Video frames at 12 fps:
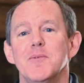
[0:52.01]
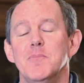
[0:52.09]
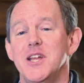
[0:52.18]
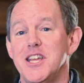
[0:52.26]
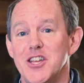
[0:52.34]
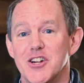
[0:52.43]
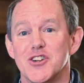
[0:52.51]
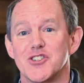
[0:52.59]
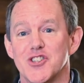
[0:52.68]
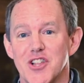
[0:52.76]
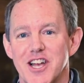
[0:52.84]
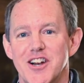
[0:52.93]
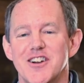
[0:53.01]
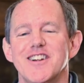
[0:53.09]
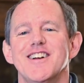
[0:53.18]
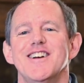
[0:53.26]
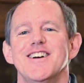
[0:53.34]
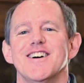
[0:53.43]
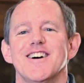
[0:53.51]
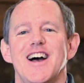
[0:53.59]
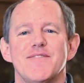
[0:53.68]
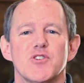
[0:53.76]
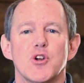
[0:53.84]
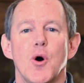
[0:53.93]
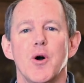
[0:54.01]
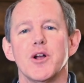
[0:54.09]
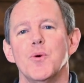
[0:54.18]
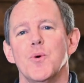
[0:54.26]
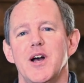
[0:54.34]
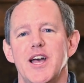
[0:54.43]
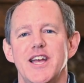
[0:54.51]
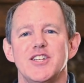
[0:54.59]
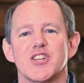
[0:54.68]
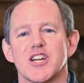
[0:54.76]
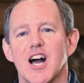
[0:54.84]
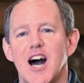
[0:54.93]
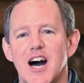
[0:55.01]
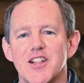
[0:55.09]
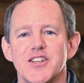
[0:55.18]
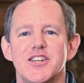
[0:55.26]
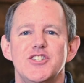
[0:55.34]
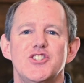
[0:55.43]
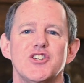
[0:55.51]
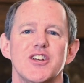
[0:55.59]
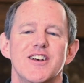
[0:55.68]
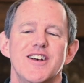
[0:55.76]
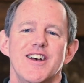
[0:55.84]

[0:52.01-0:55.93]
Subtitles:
many years later, after going away to college,